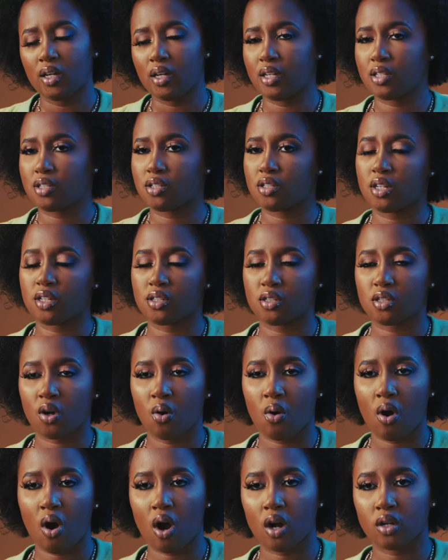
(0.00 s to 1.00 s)
It's, it's
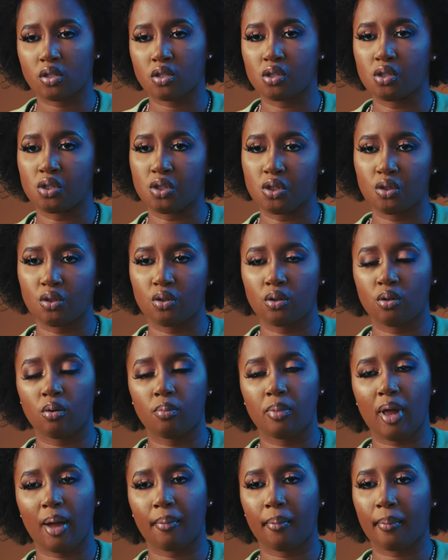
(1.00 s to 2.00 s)
so hard to do,
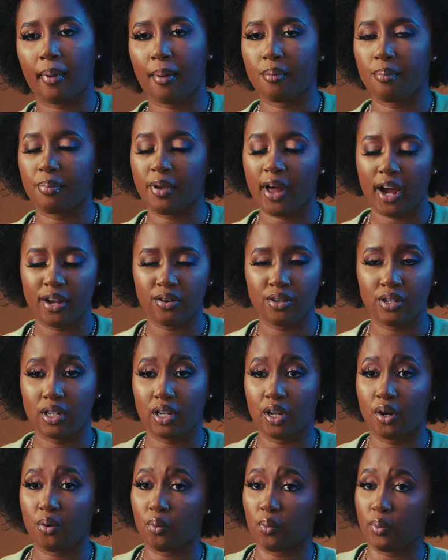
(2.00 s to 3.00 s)
blah, blah, blah, blah. You need to
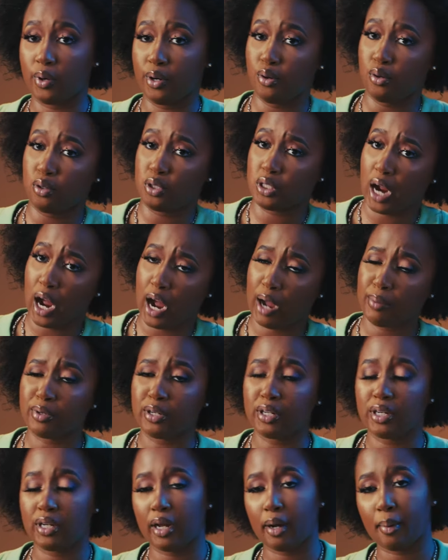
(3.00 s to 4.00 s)
get a real job. You
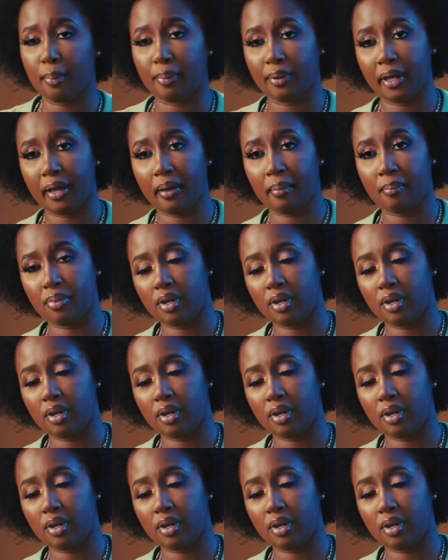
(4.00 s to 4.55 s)
need to get a plan